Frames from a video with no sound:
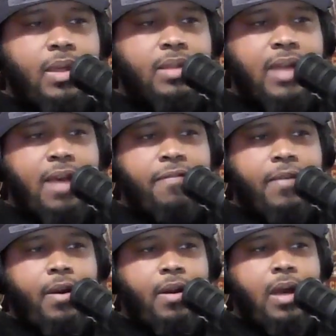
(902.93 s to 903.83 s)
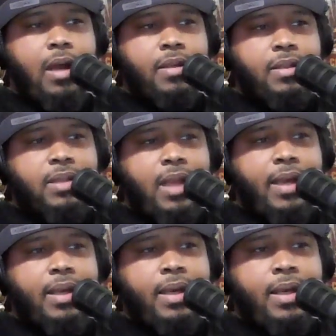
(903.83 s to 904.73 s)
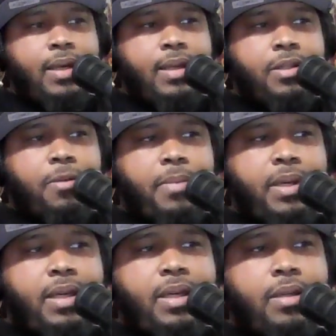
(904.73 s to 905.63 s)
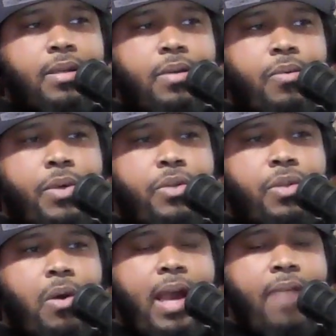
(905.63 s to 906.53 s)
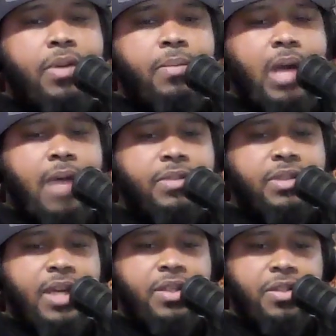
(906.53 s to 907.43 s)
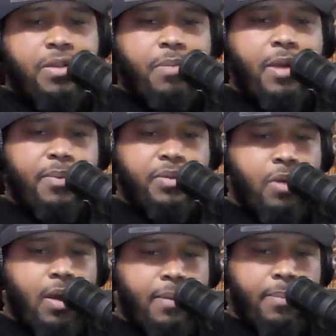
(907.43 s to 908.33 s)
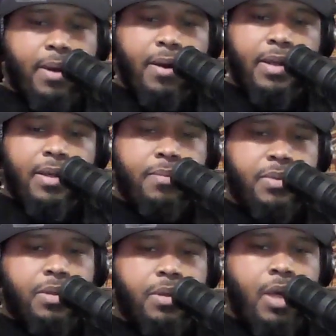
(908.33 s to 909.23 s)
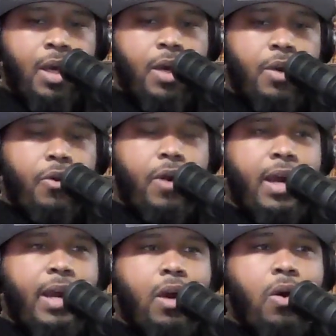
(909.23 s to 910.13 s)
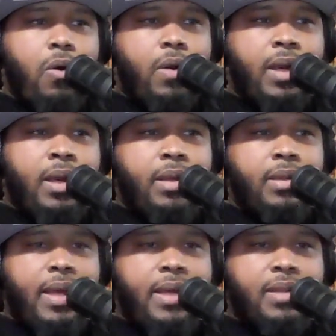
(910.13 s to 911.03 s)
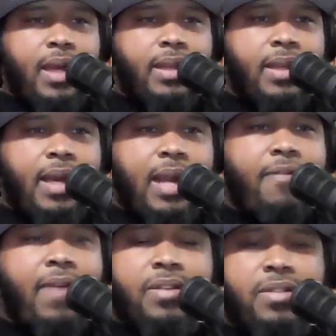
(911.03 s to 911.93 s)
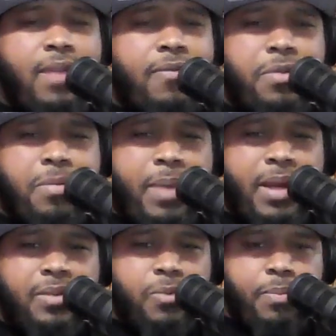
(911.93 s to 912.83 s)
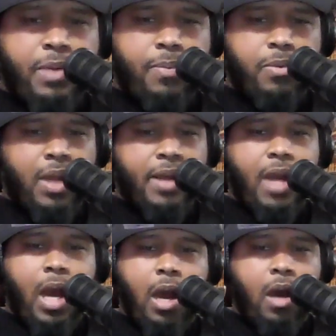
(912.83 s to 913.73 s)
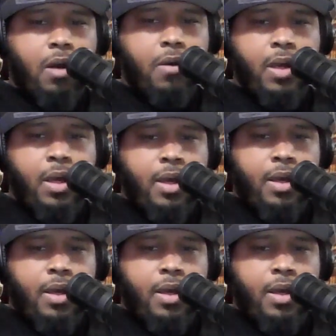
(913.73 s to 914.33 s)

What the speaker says: That's not fair at all. And it's like, to me, when you start having them conversations and people start comparing him to Greg Oden and things like that, I've had several debates with people like, no,